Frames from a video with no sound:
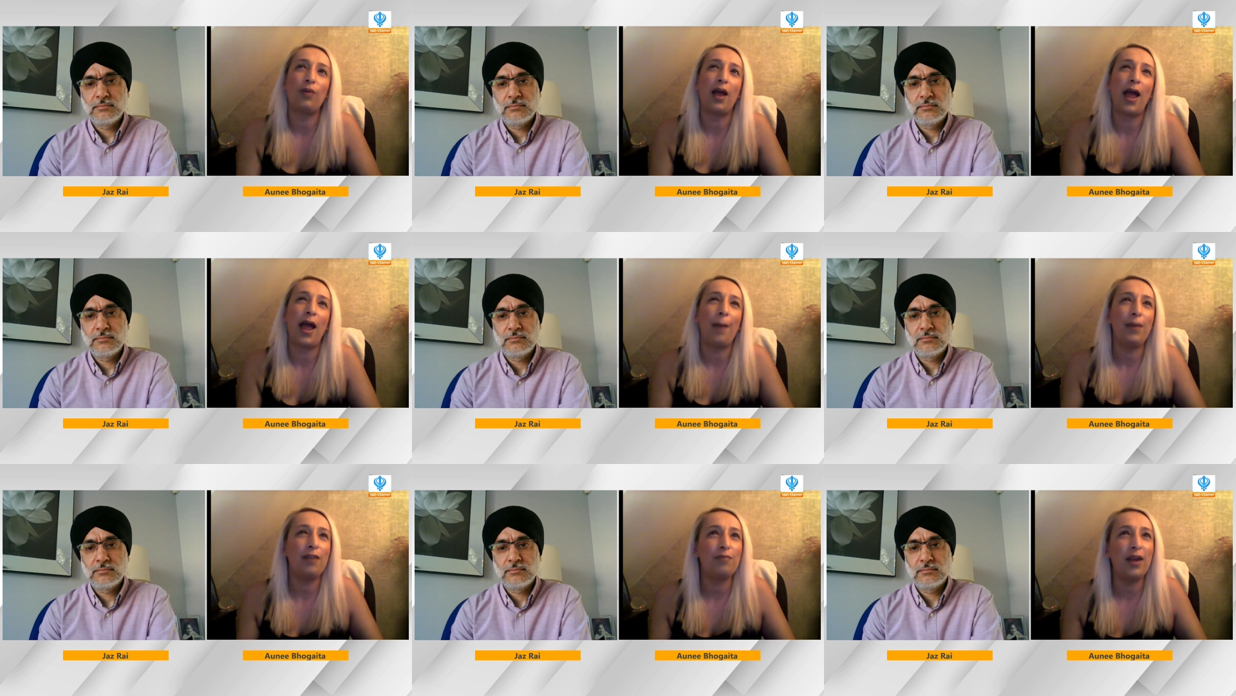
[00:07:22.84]
Speaker 1: a,
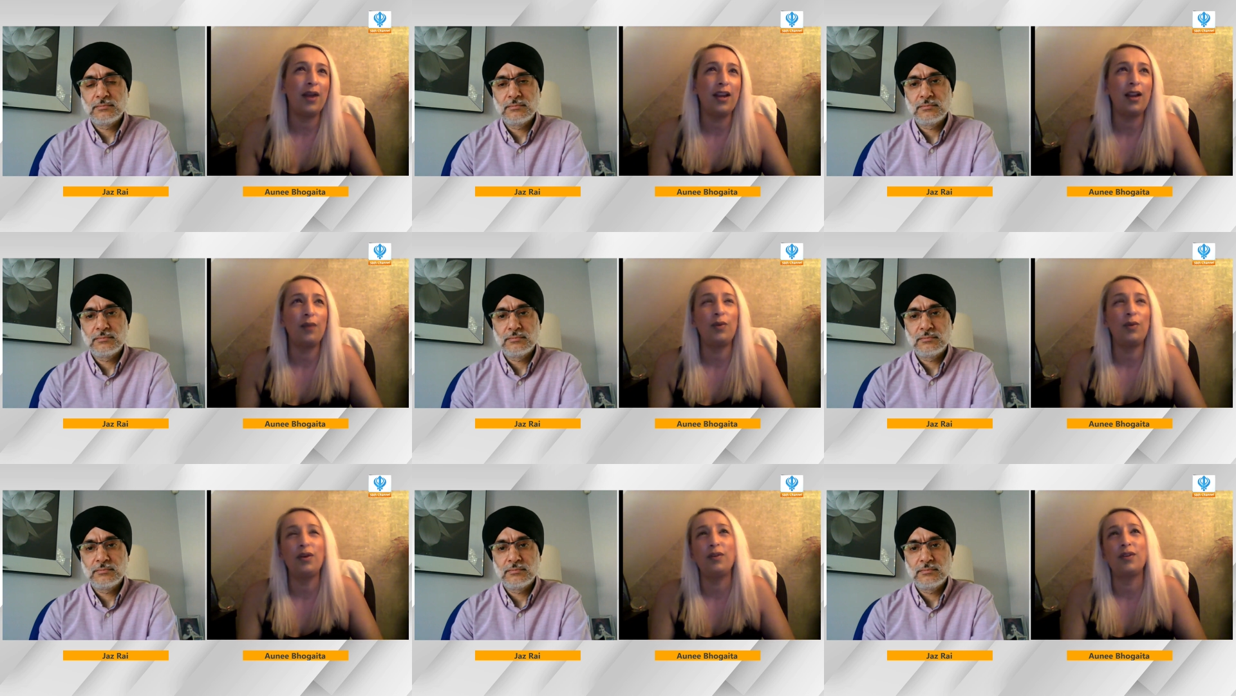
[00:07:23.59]
habit of mine. I
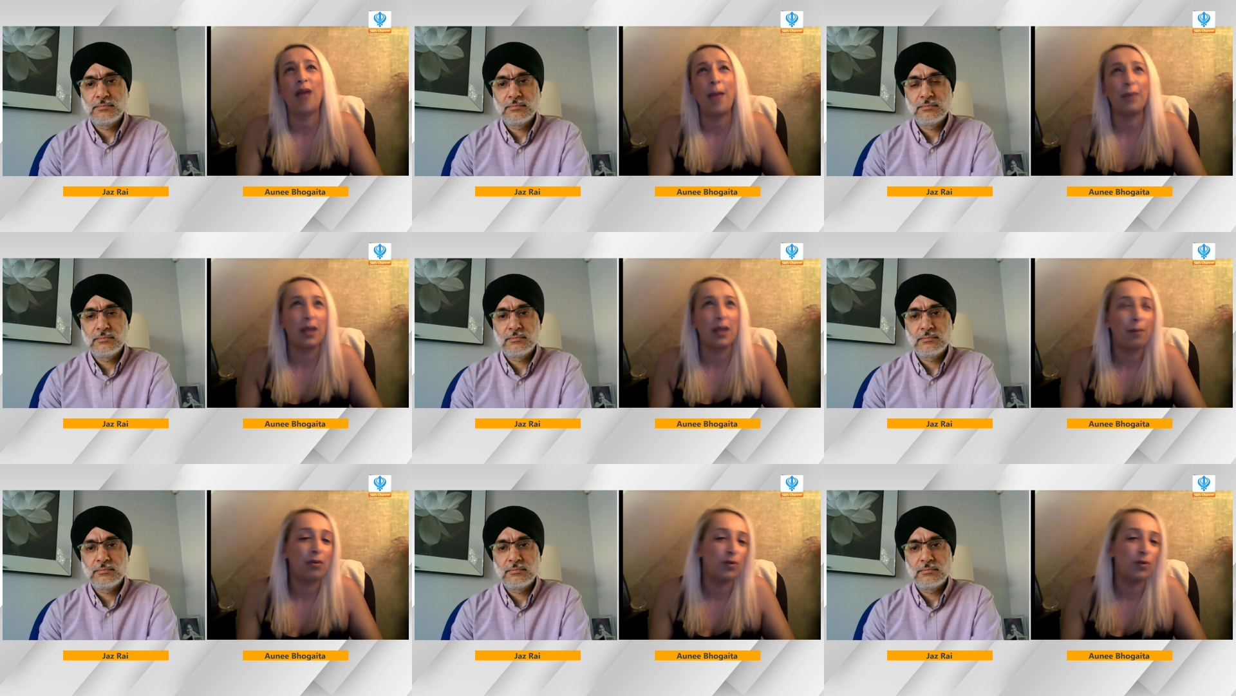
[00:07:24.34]
wanted a
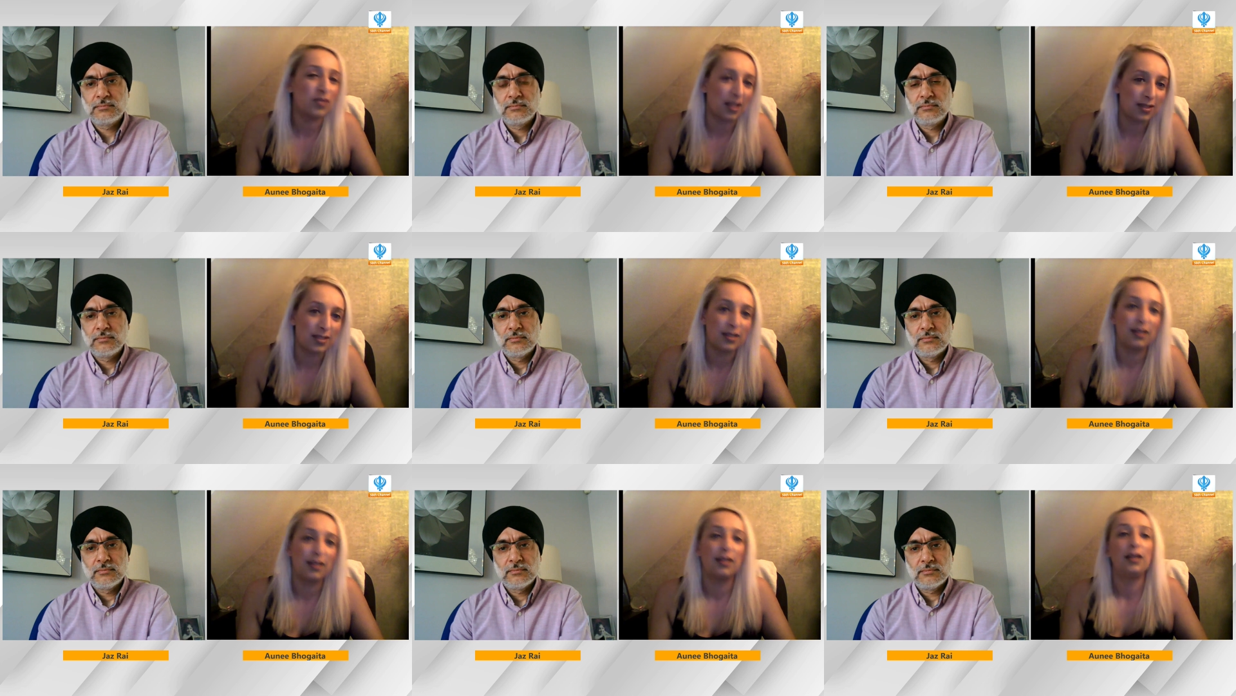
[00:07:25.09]
habit, a process.
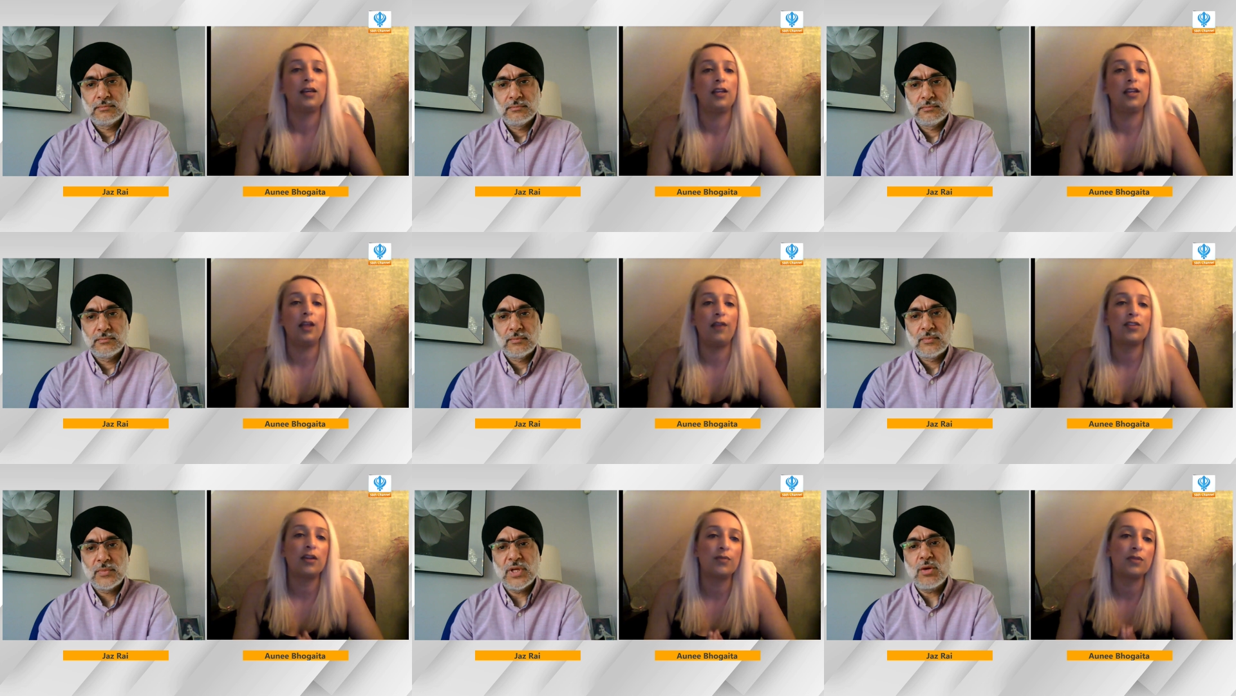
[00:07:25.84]
You know,
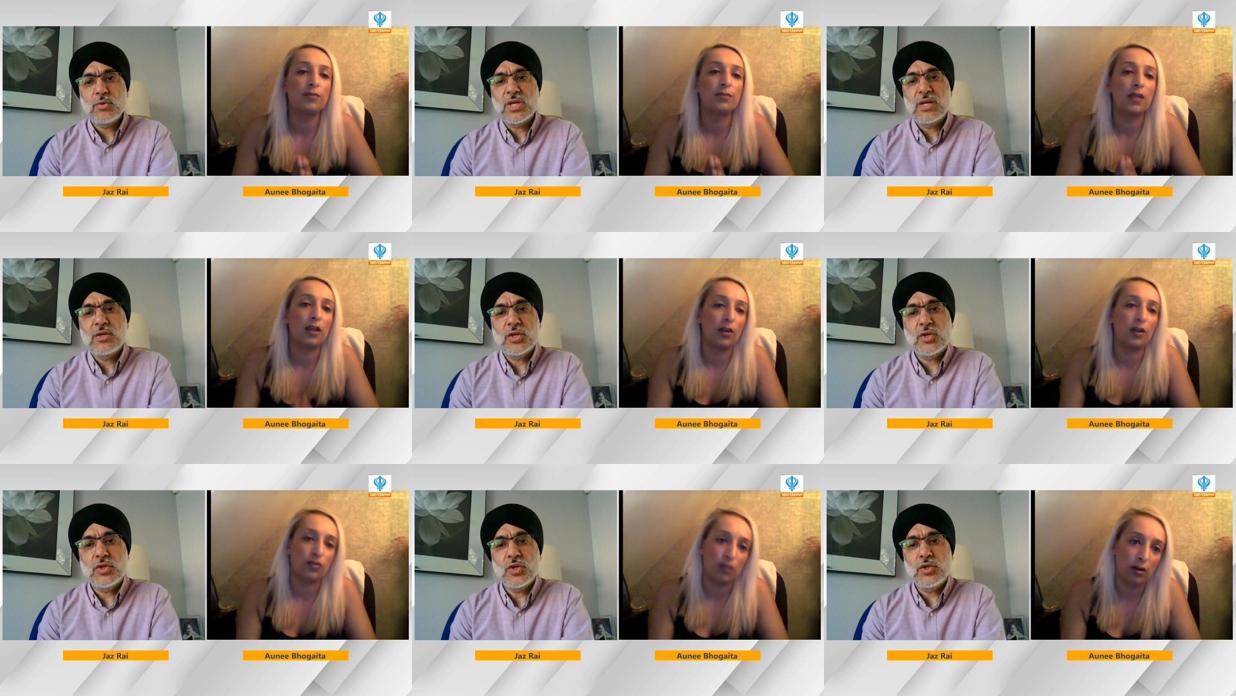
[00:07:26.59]
every time something
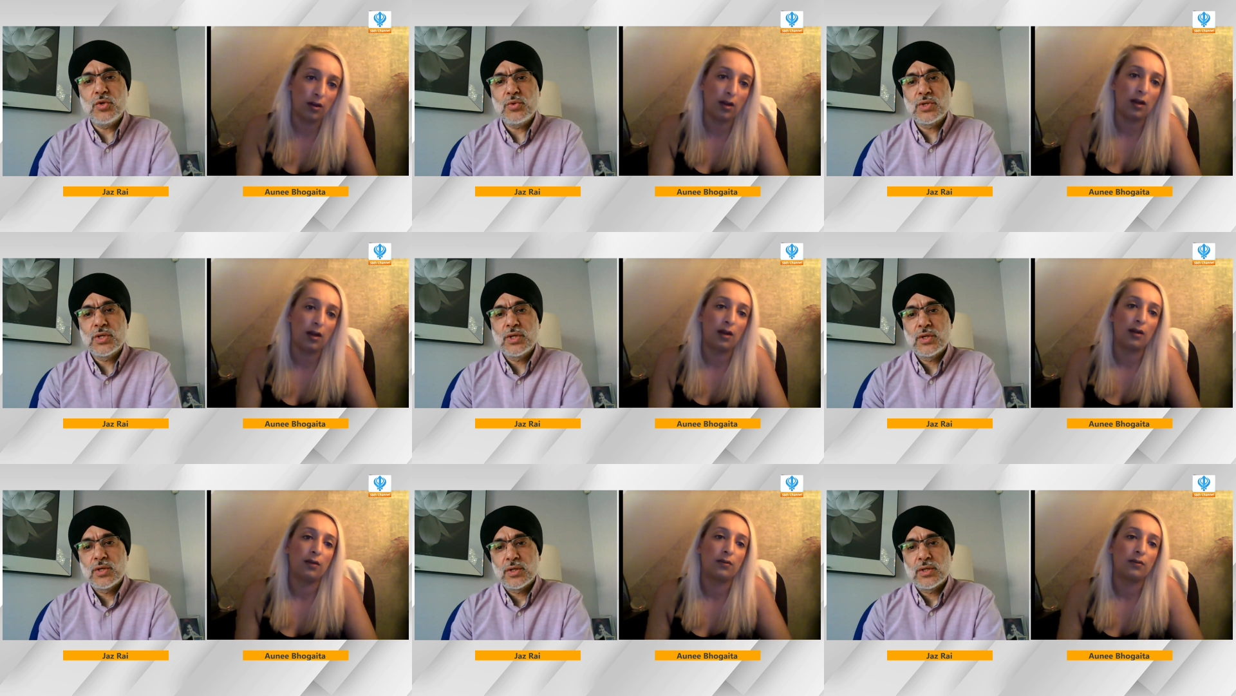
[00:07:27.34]
goes wrong.
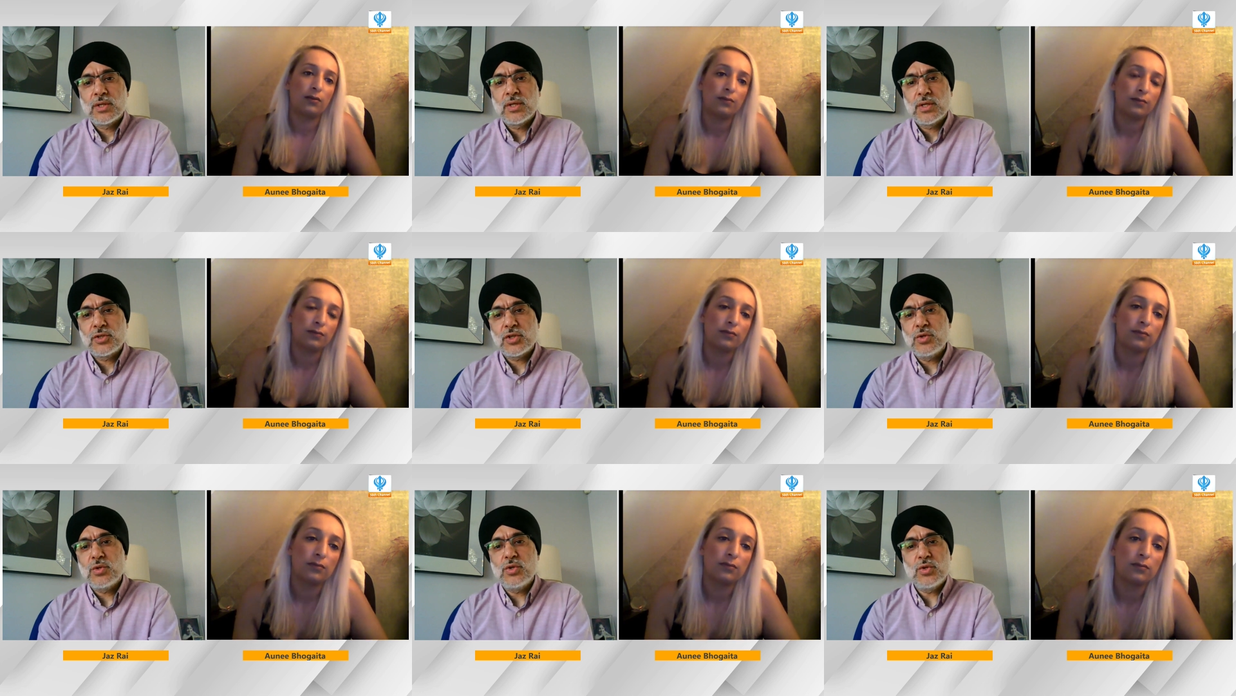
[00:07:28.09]

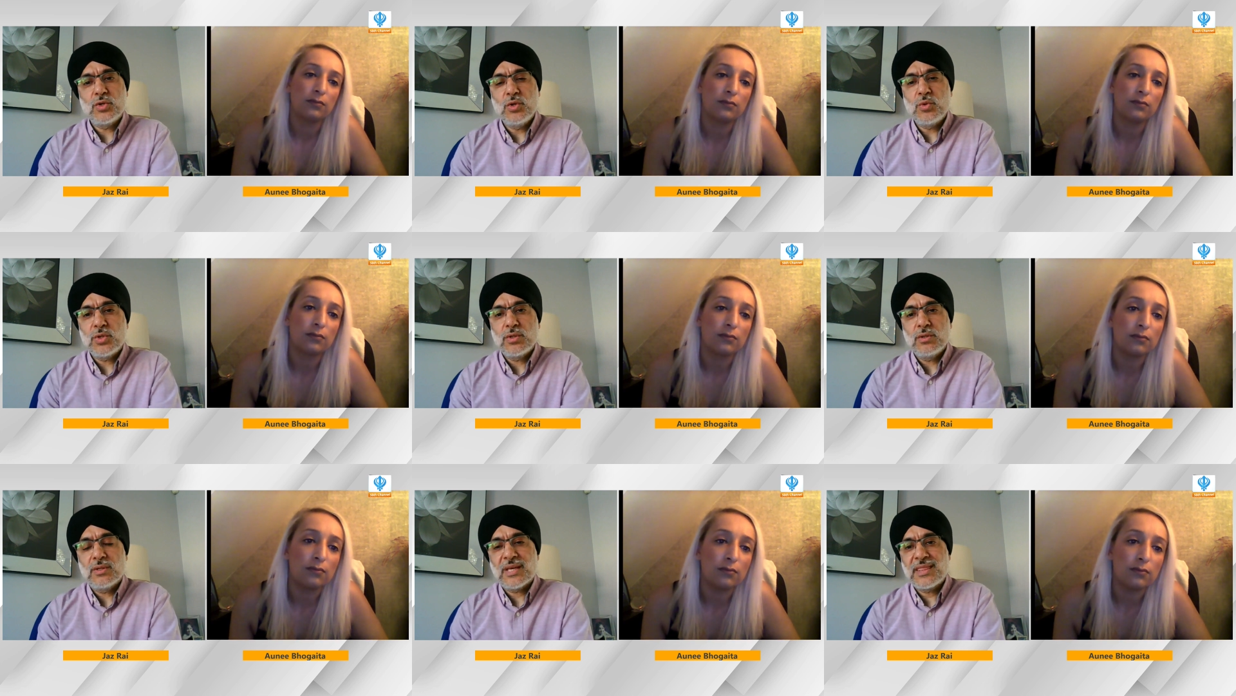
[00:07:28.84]
Speaker 2: So you, you,
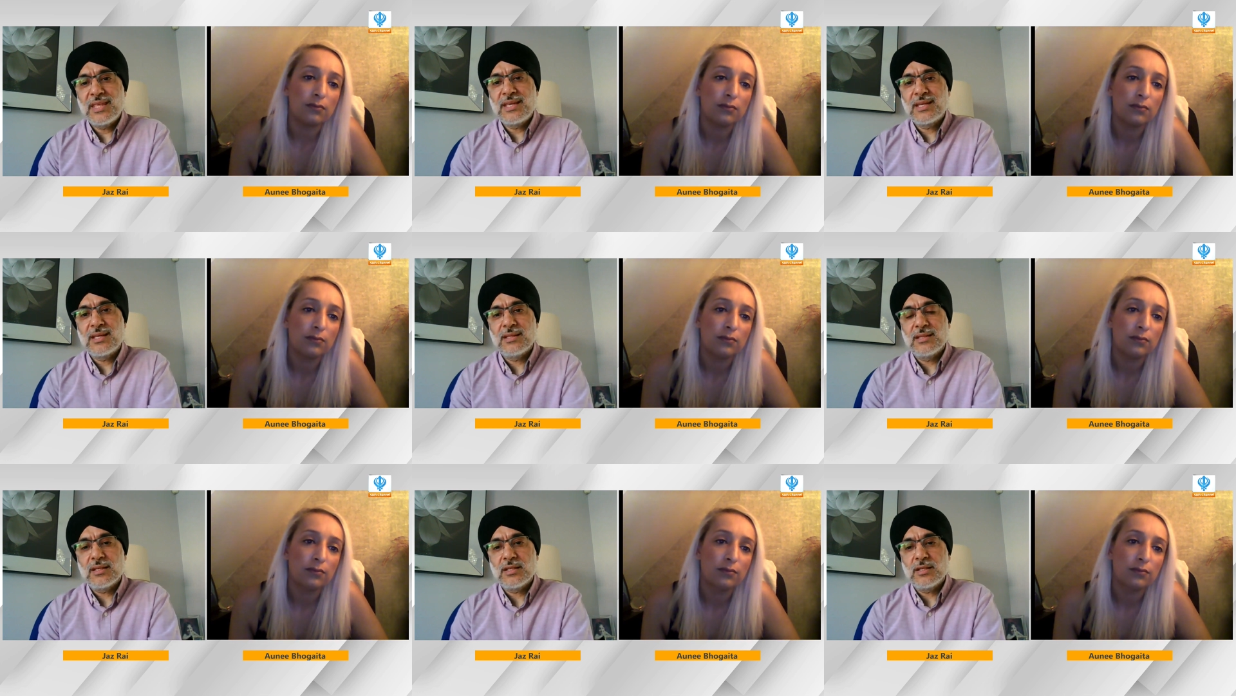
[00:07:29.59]
you, I think
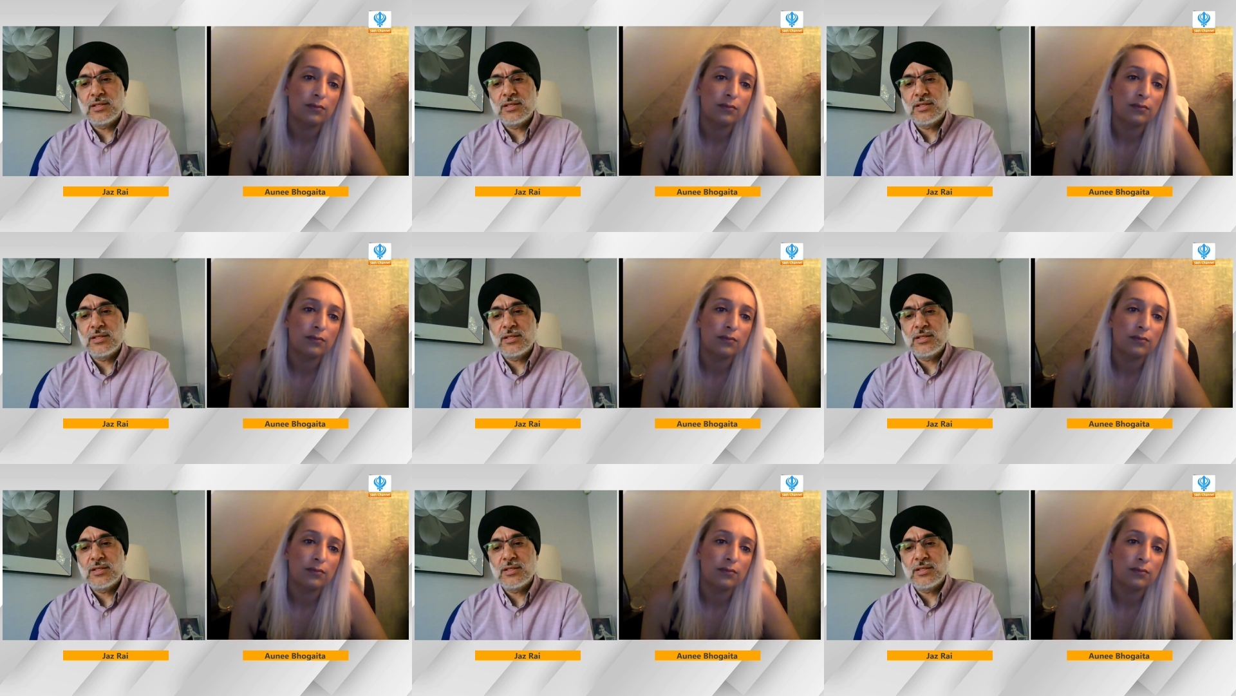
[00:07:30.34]
in